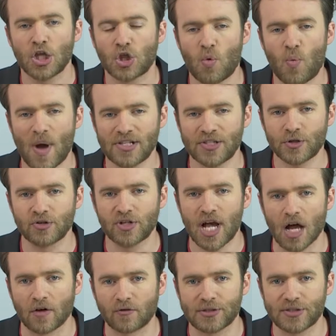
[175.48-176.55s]
The Western
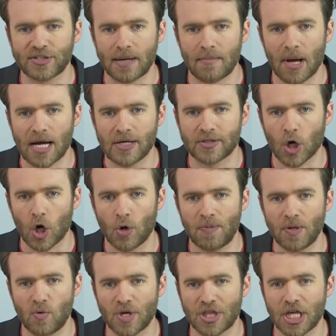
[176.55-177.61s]
Conference semis
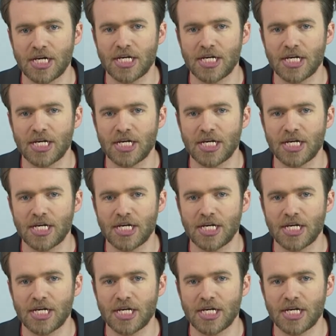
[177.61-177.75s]
open with